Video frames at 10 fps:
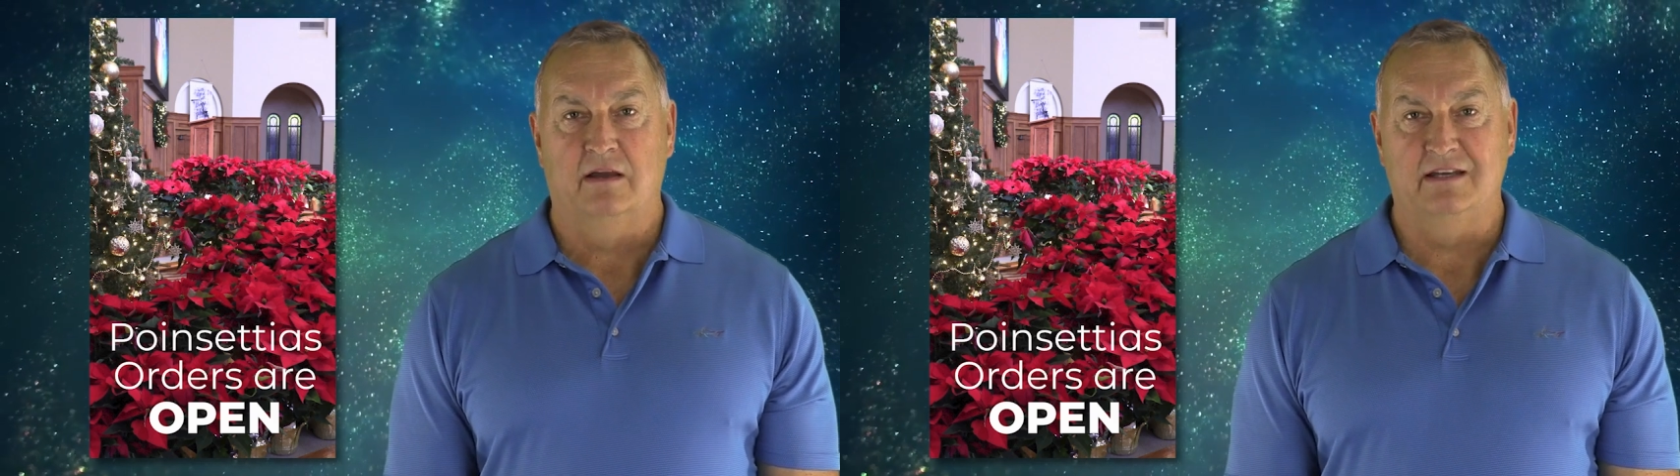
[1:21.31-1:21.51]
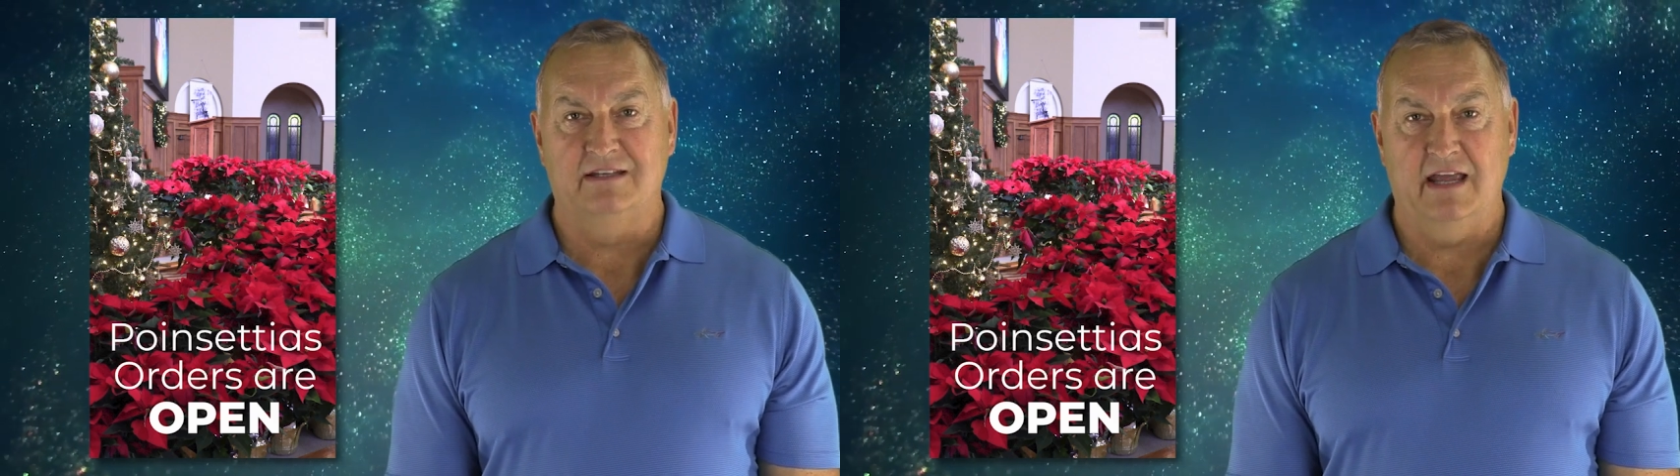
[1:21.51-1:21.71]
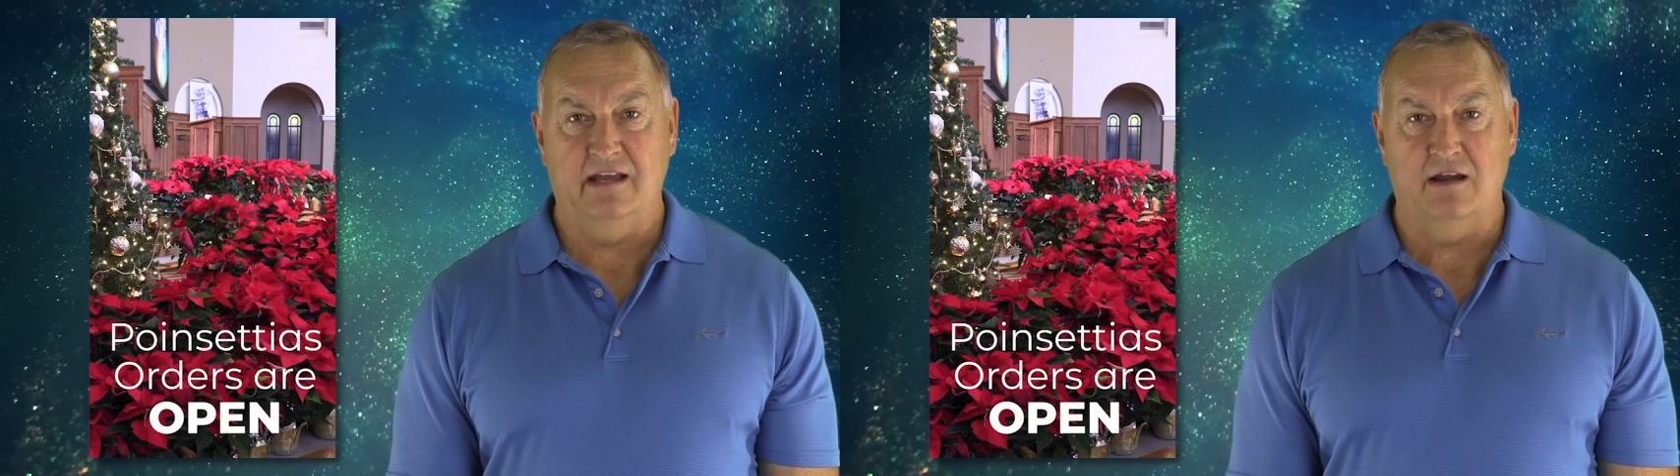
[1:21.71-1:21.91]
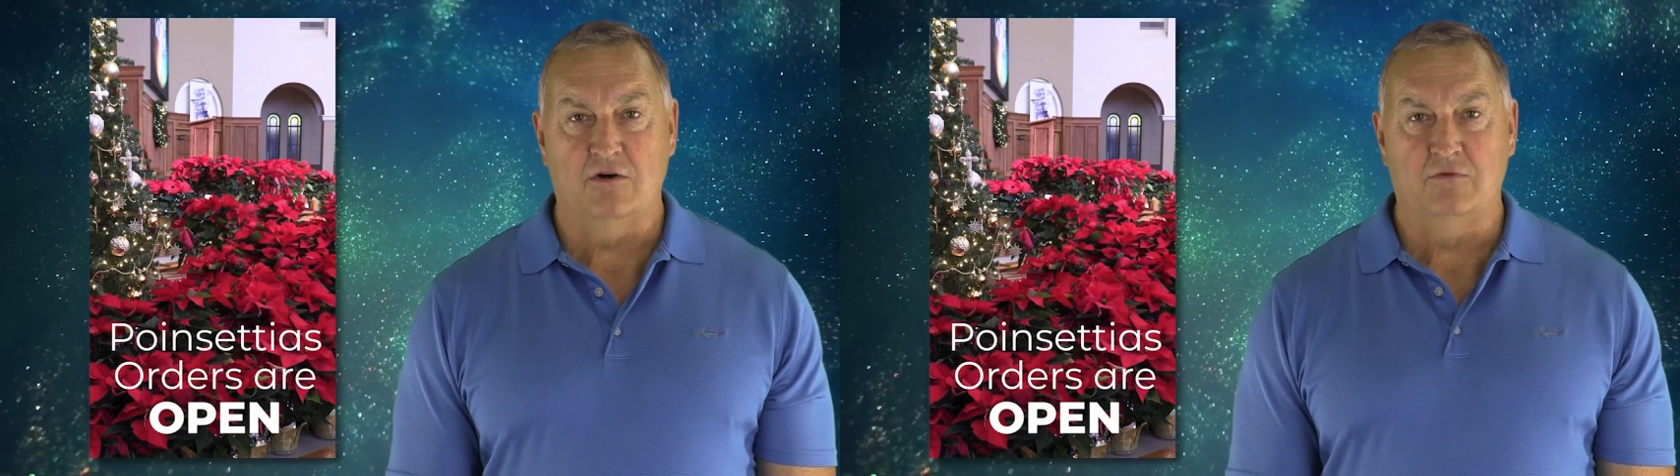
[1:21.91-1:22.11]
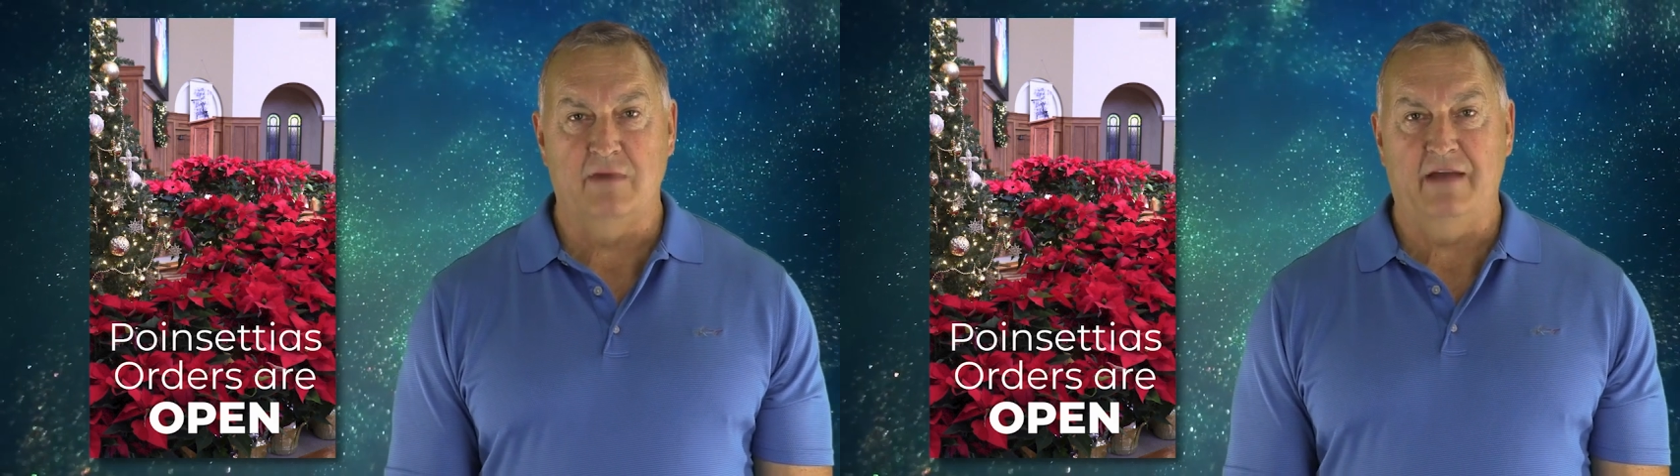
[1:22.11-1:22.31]
and take it
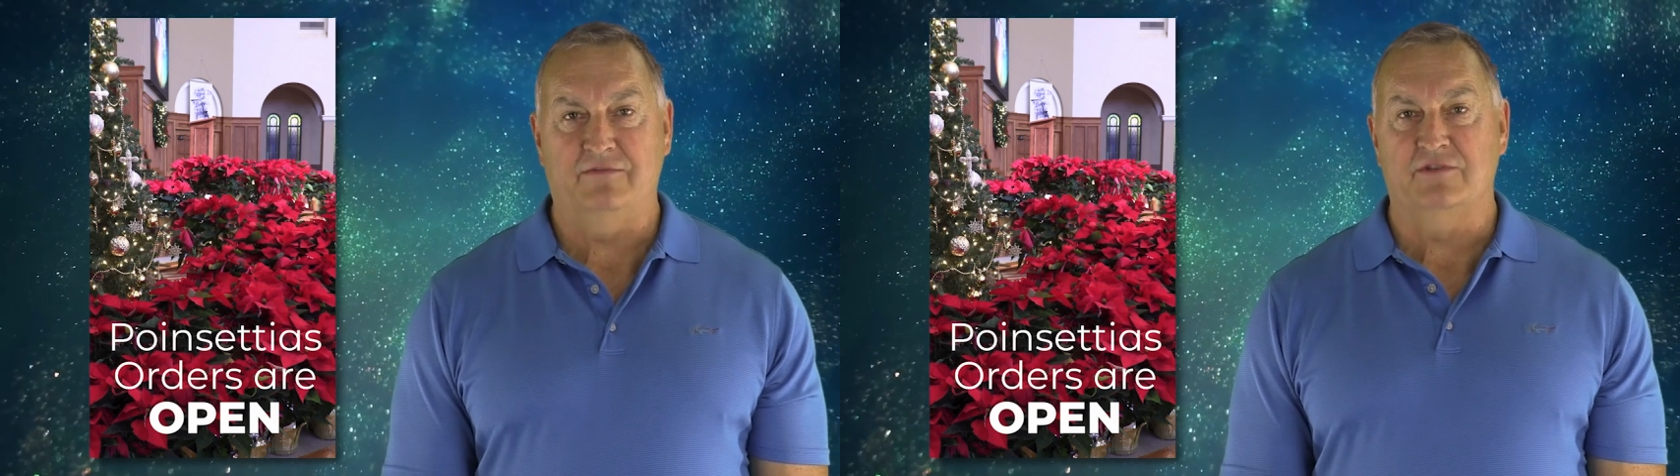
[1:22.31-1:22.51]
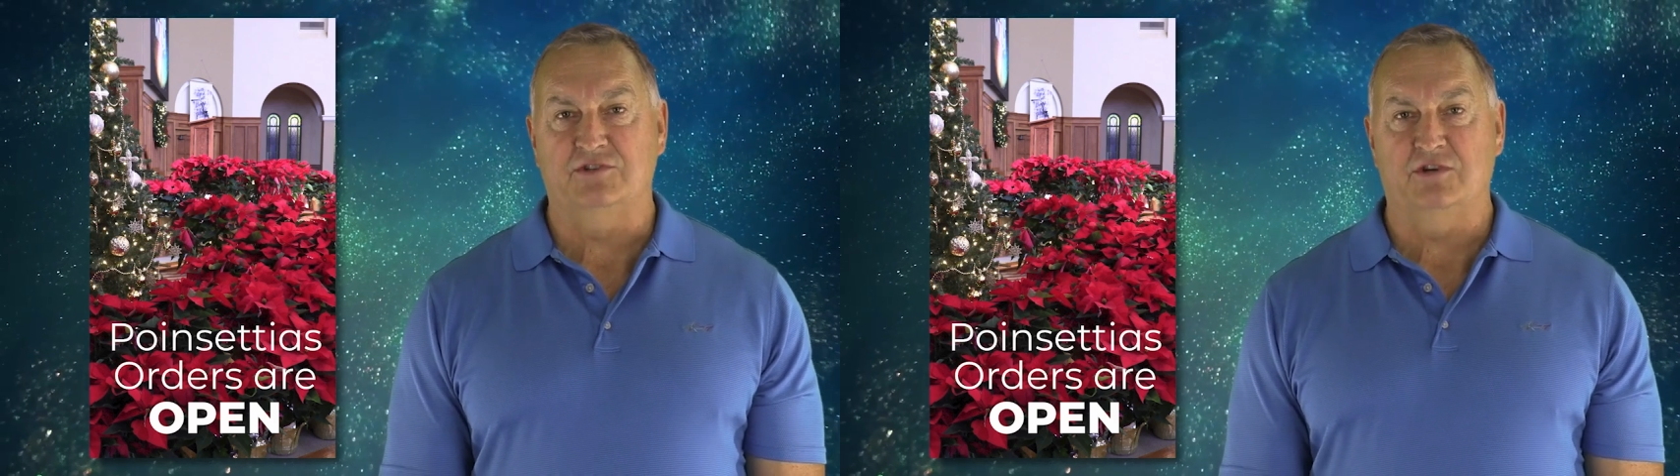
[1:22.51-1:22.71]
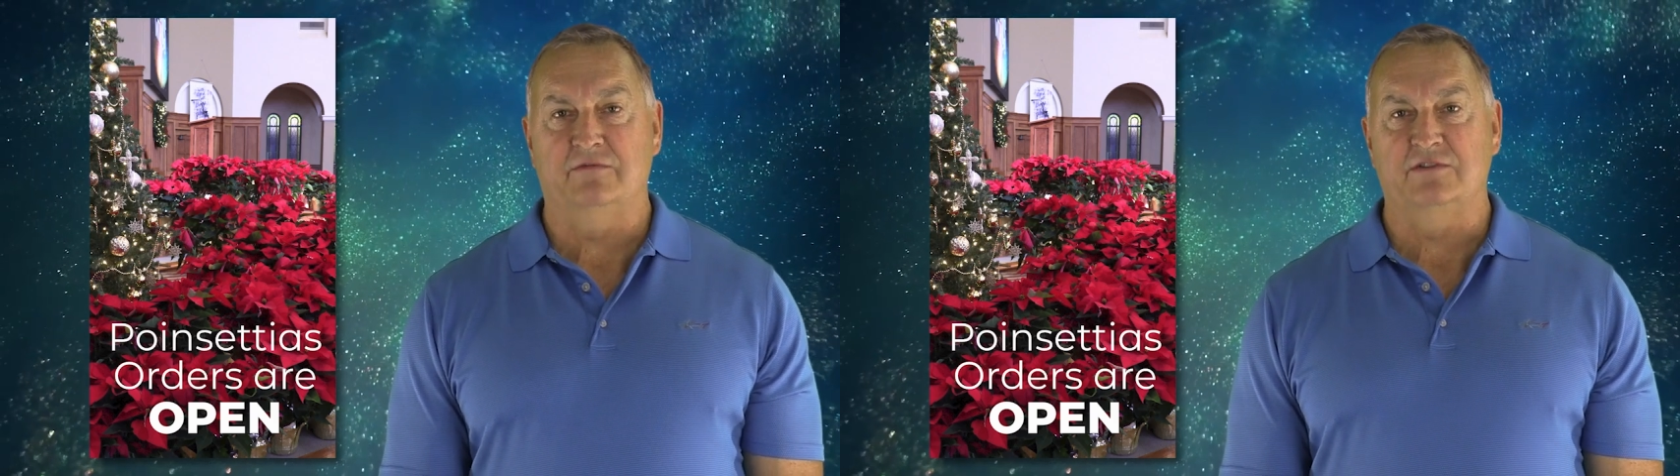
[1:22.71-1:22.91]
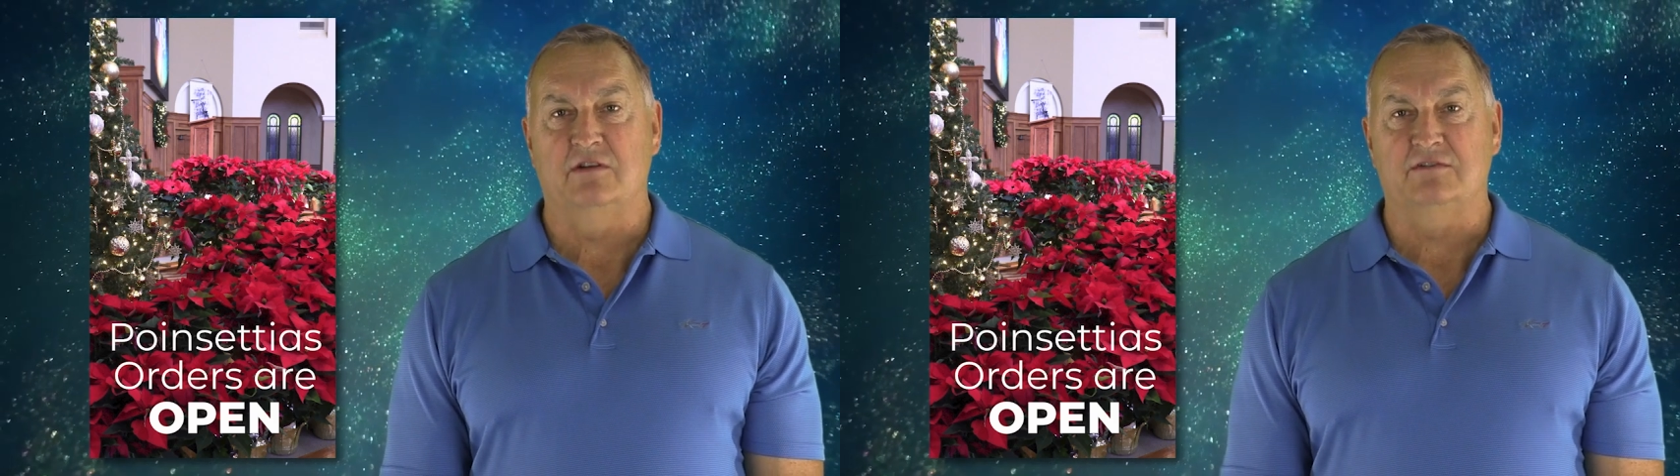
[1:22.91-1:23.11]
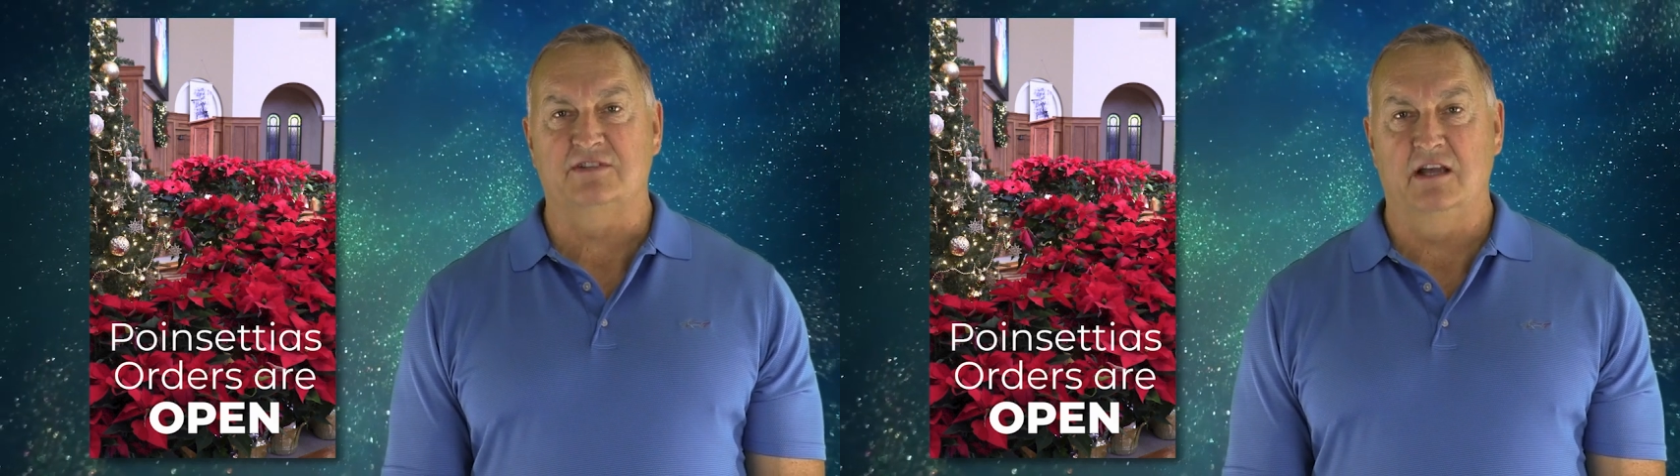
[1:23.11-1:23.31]
home after the service
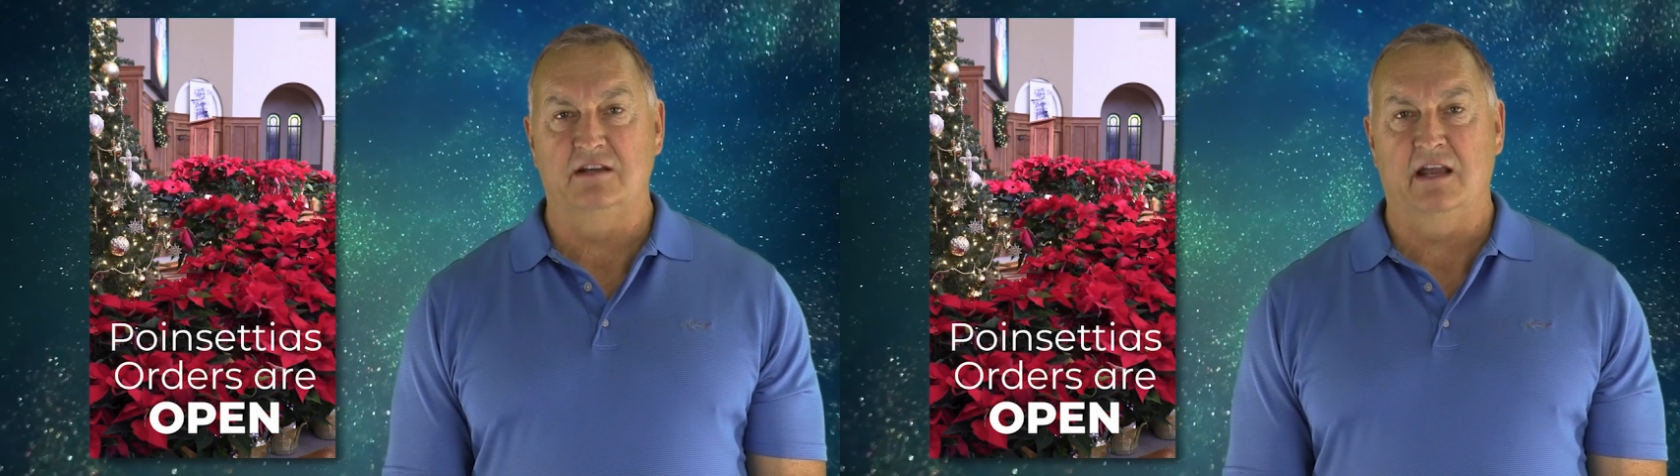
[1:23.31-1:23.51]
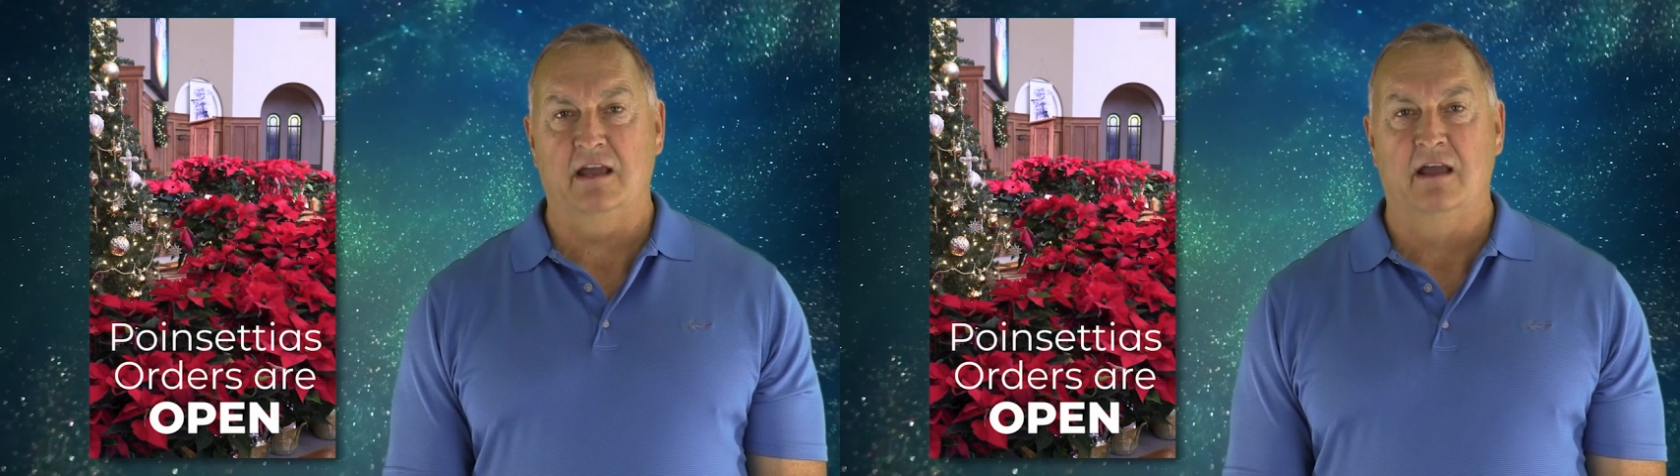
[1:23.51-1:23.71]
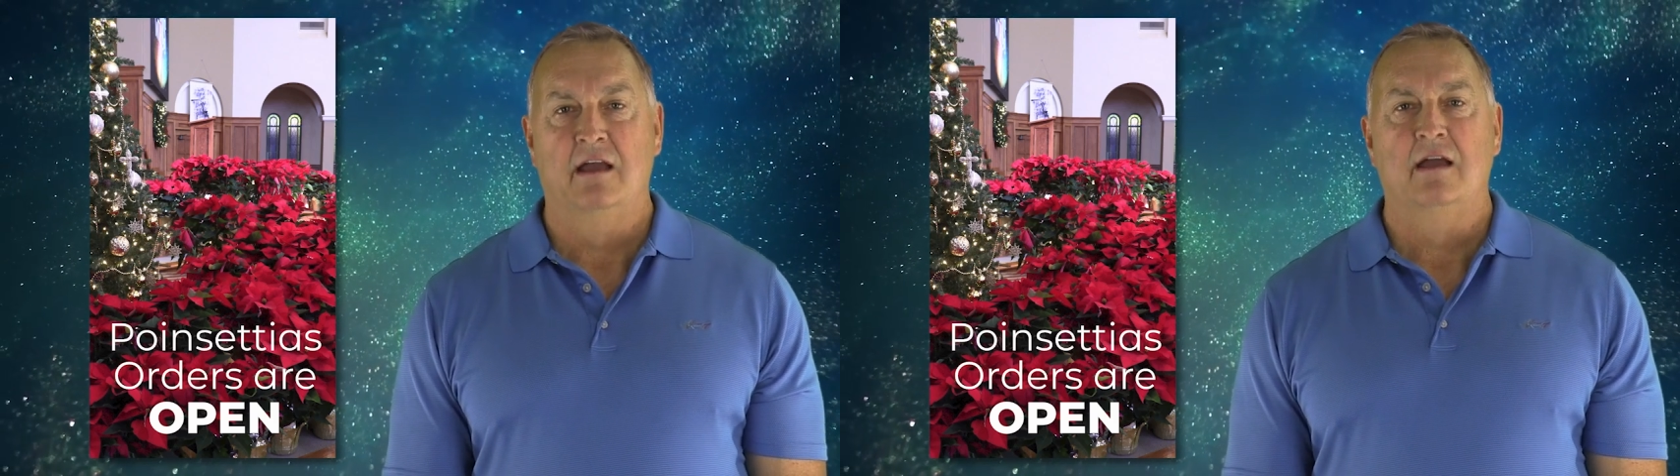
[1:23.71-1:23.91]
on Sunday,